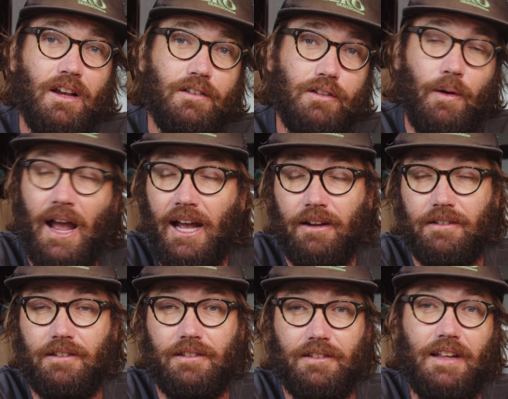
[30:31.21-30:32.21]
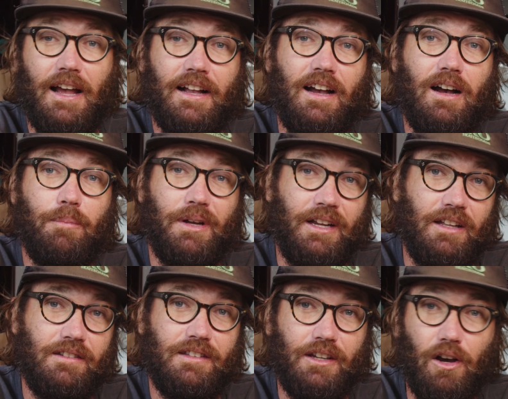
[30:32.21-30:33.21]
so how does it stack up
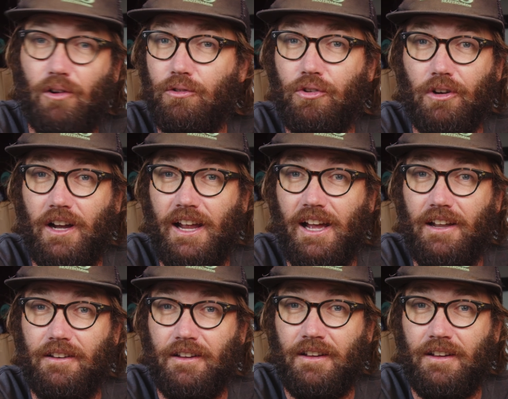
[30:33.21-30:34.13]
against the Old TRIAD?